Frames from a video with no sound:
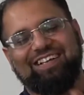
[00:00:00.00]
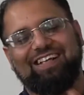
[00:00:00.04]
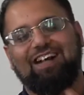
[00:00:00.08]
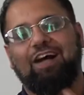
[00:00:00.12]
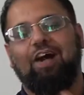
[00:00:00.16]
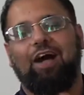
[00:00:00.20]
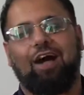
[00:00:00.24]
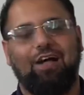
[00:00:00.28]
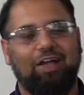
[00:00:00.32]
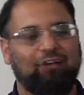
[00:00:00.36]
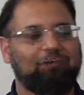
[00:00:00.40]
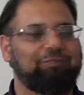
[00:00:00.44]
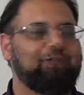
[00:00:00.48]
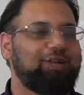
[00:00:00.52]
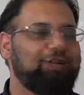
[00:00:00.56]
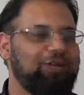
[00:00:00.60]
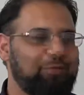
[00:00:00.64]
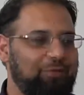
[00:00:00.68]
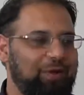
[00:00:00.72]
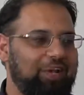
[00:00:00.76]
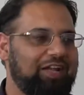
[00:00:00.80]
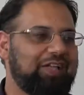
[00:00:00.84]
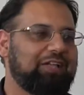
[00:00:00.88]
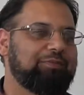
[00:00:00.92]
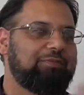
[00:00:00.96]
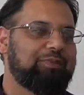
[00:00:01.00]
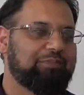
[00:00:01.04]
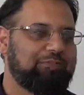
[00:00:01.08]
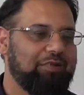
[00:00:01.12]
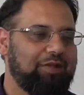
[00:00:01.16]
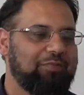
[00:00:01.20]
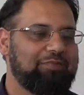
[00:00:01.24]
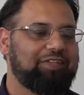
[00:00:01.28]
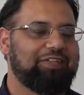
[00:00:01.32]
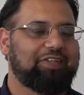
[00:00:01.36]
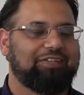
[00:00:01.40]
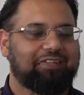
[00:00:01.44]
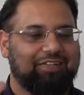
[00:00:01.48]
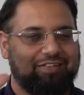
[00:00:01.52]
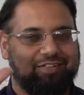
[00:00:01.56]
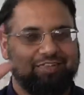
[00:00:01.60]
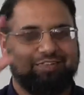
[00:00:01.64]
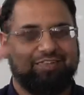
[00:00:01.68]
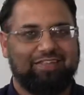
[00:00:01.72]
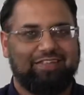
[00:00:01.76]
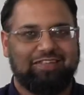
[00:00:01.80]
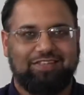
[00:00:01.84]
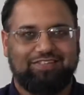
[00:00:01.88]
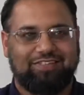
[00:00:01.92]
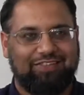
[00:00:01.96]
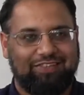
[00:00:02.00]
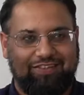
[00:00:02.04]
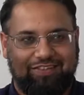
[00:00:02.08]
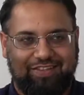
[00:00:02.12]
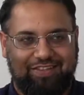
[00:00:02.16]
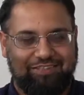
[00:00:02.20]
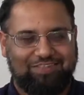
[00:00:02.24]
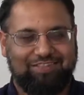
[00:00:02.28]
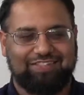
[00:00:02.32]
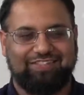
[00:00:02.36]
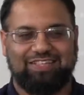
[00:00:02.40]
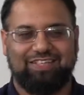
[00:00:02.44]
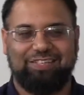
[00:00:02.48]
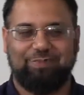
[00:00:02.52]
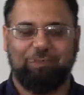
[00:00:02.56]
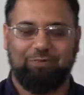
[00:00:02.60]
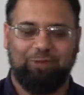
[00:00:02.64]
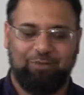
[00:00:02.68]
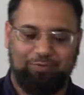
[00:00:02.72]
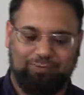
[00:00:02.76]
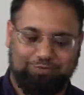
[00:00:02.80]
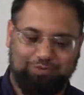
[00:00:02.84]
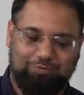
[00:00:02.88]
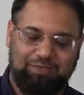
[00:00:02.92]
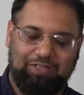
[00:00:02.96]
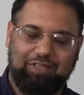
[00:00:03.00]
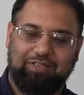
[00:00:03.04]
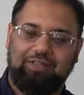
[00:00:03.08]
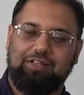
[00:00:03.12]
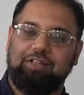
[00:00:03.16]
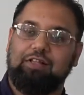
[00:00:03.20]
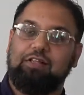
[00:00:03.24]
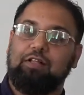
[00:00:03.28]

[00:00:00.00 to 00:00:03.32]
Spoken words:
I've been to a wedding. My family goes and there's these silly Bollywood.